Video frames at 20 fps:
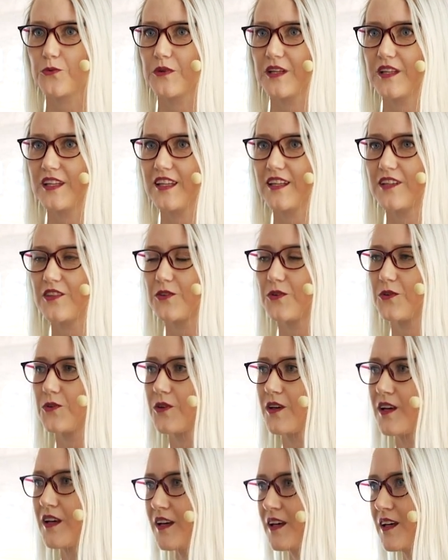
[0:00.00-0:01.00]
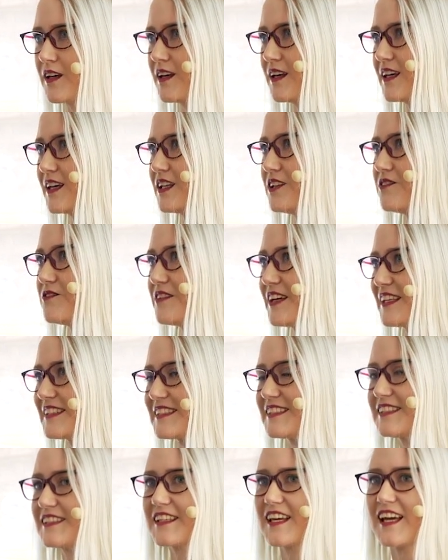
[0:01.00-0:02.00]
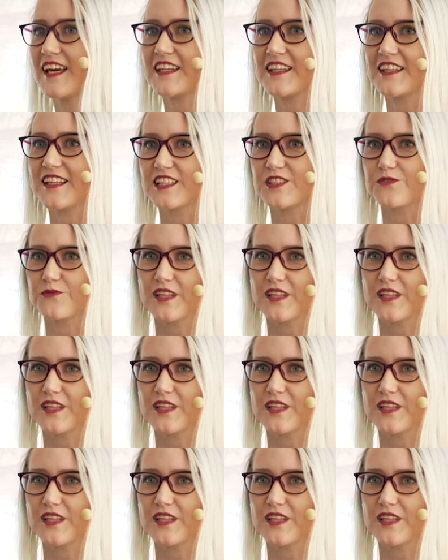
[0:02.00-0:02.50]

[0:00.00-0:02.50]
We need to investigate things.